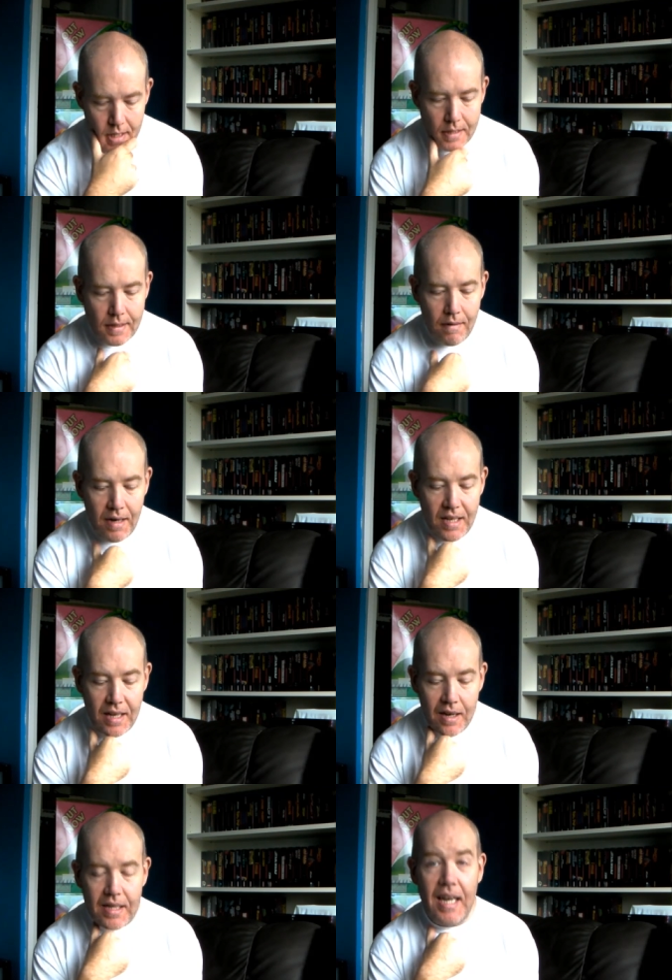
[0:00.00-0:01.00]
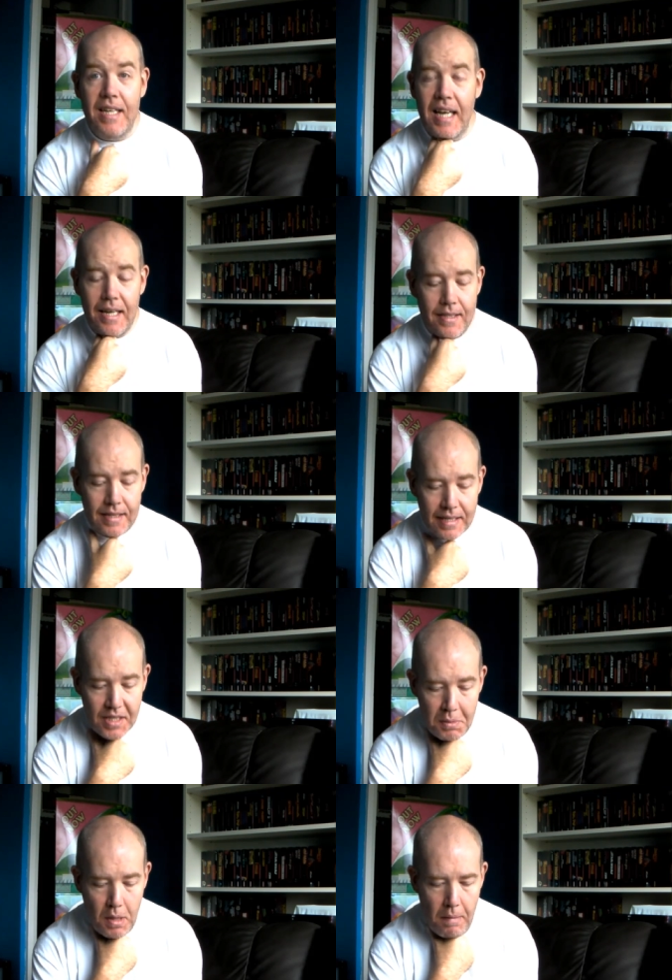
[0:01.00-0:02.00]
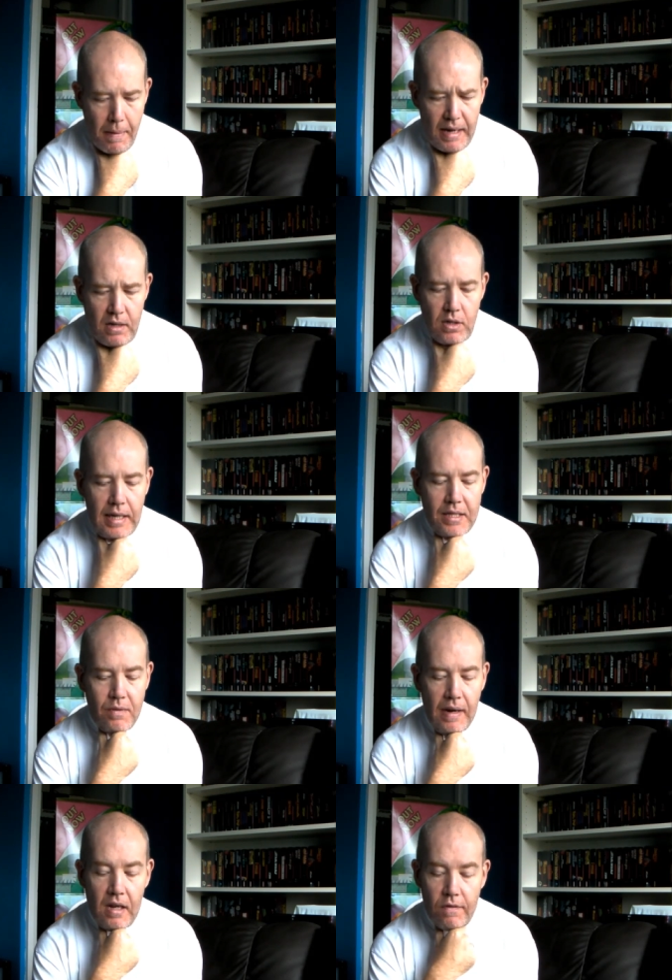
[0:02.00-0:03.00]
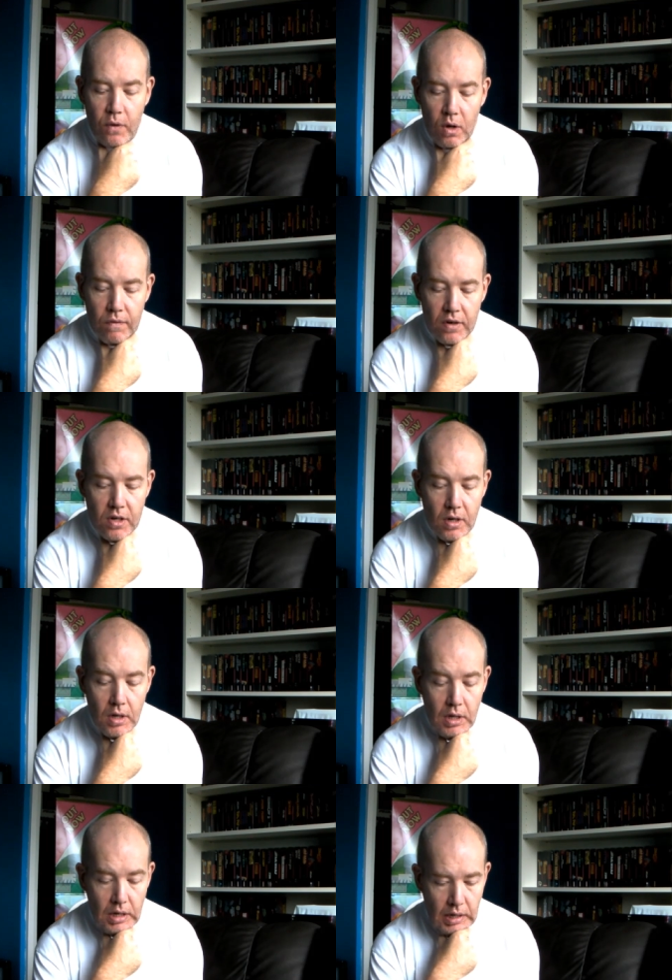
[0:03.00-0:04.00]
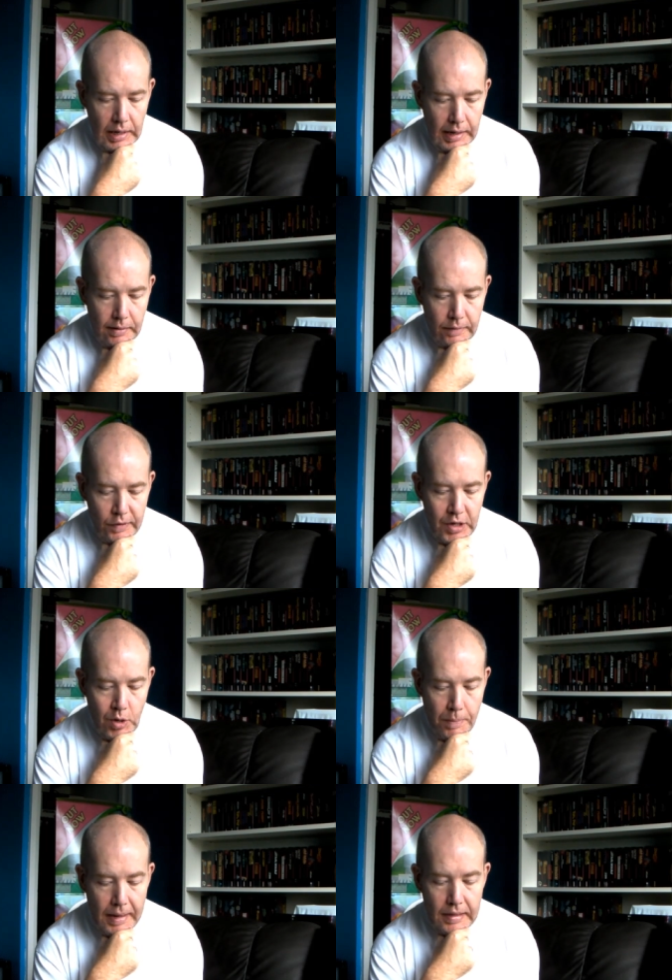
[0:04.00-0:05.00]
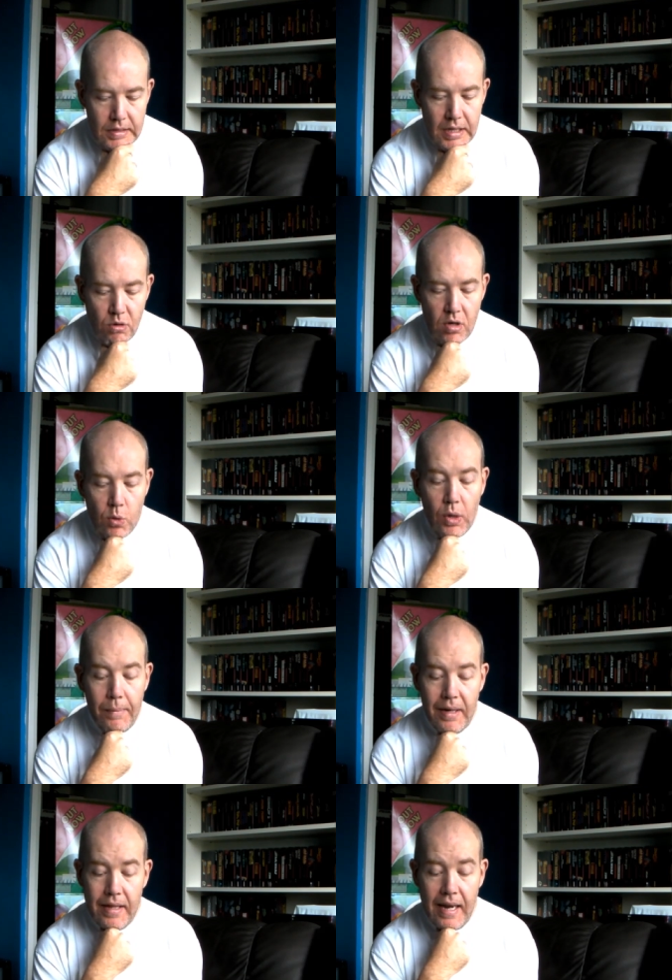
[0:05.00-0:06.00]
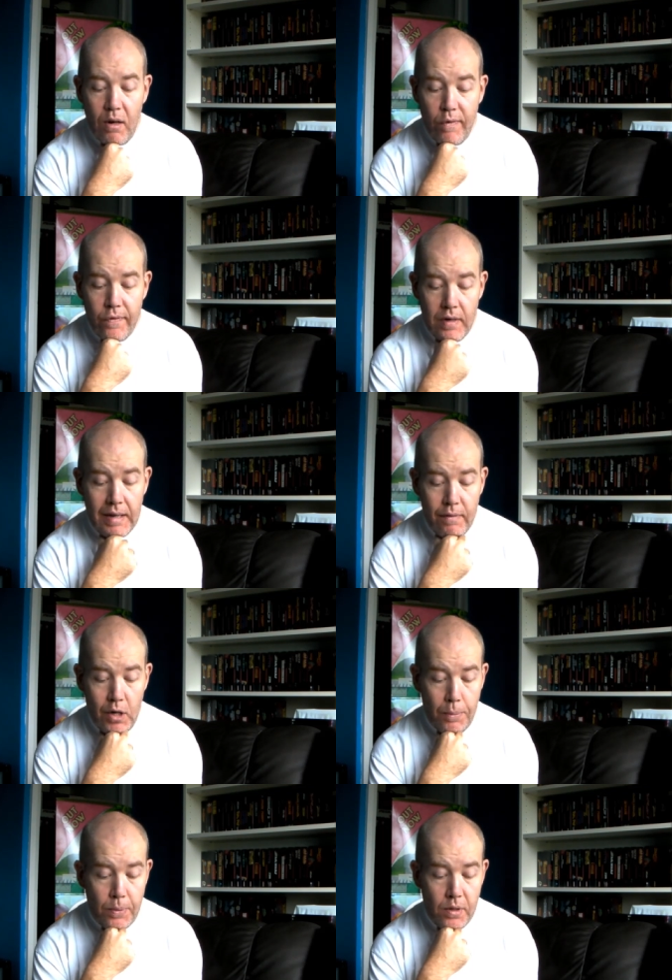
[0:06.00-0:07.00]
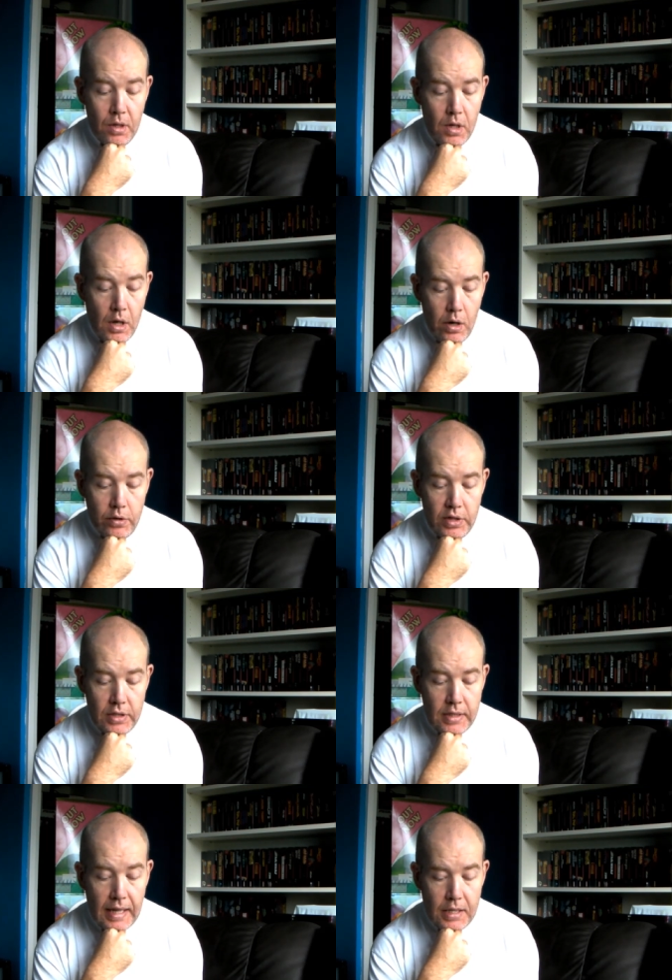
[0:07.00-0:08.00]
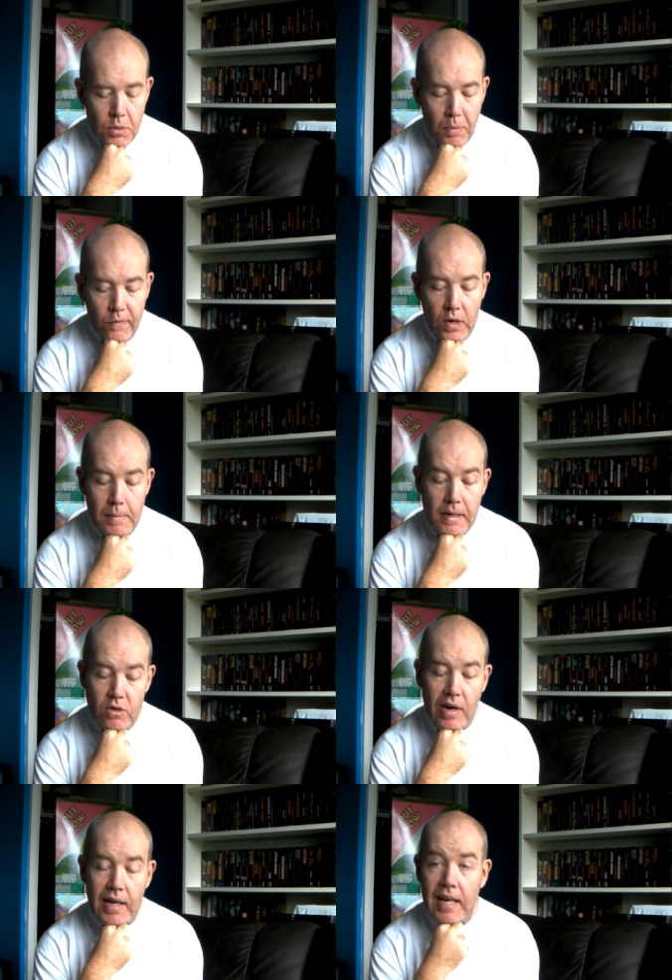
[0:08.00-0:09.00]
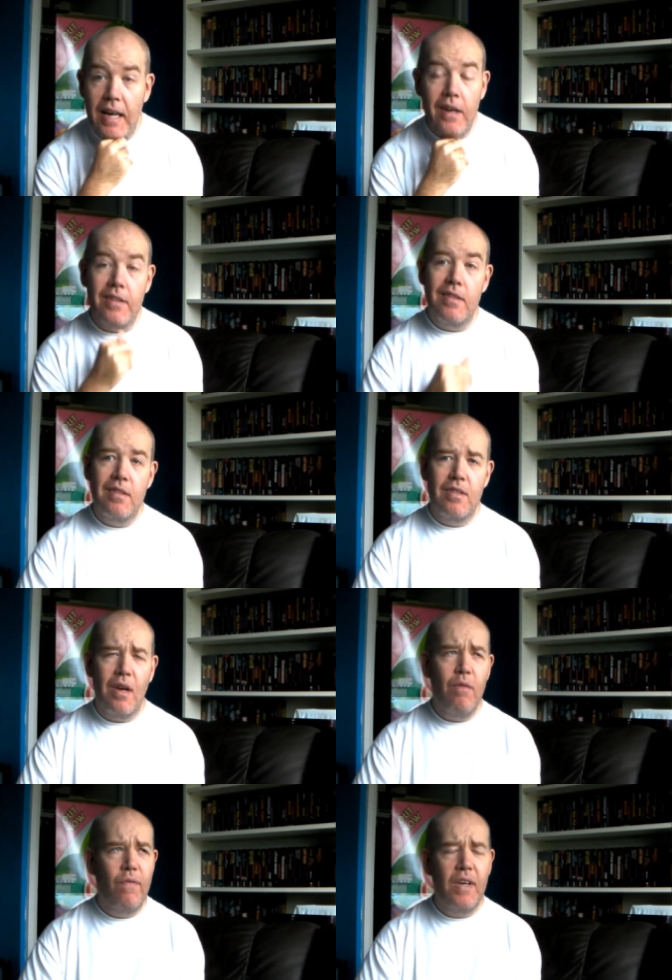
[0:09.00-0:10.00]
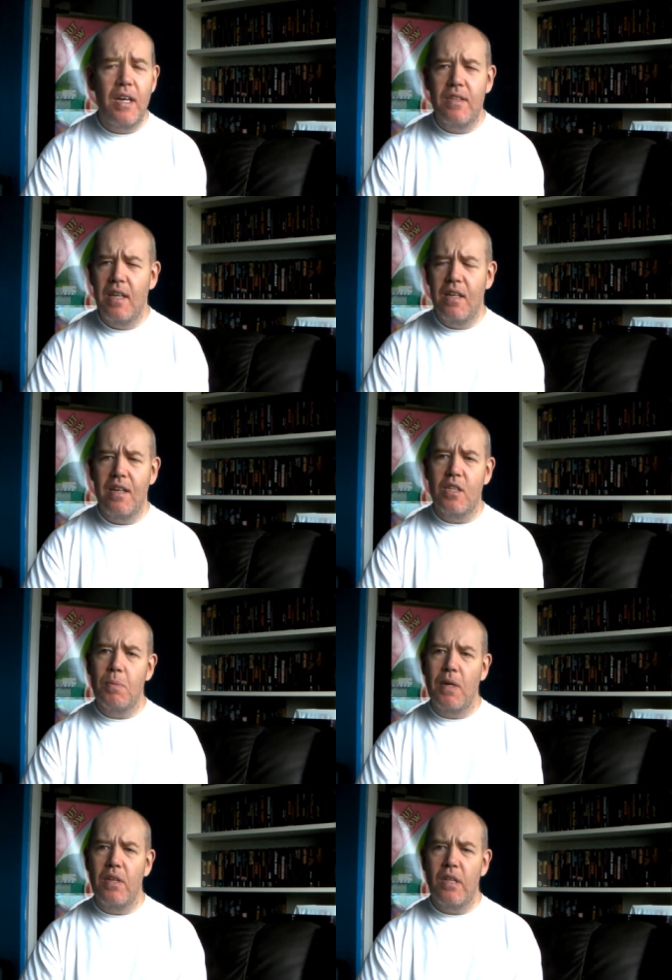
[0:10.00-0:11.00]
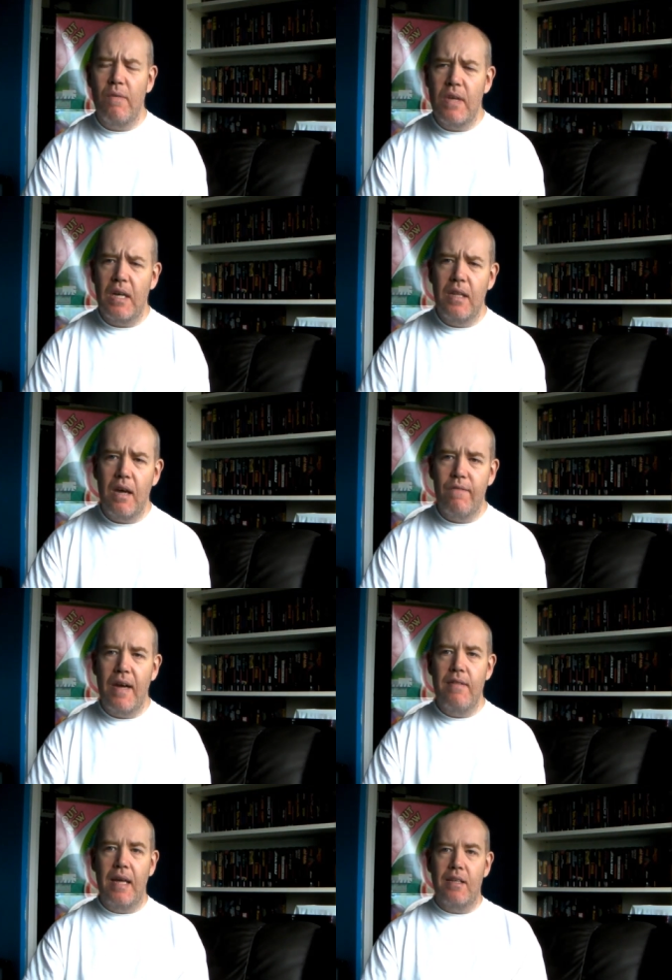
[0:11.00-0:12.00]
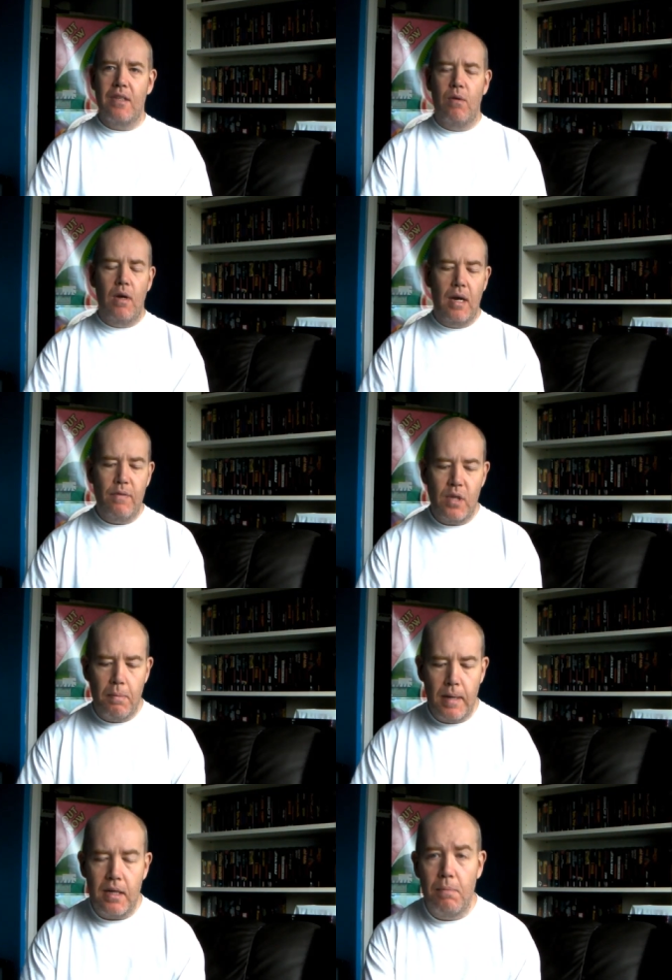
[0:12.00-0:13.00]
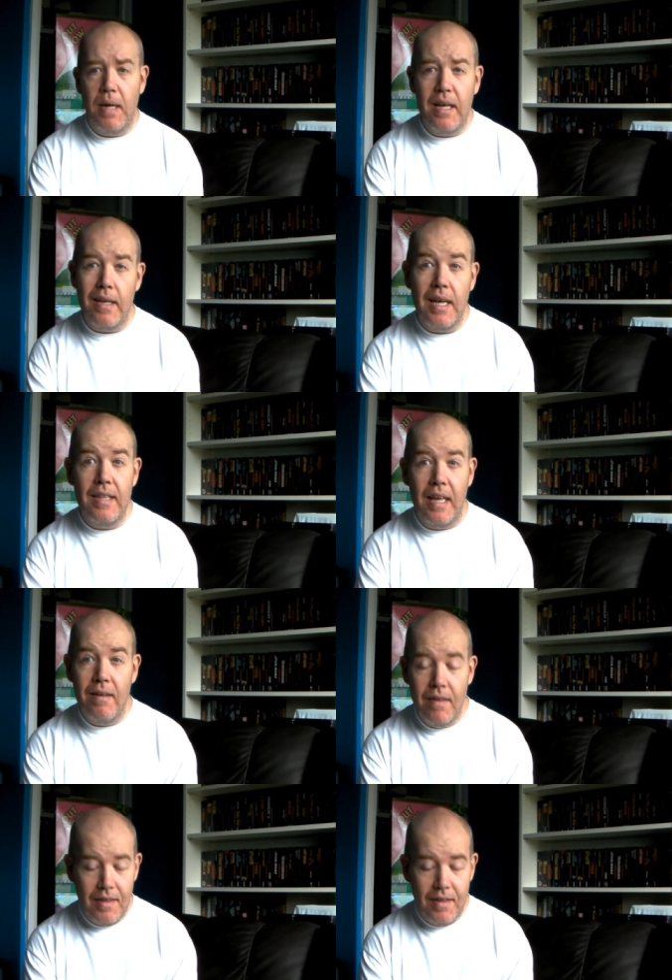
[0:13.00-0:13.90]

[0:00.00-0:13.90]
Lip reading: So Lee Arcadiality is asking me about Castlevania 4 if I knew about the secret equipment and health level up under the stairs before you meet Dracula. I don't think I did, Lee, to be honest. I don't think I found that, so I'll have to go back and play it again then.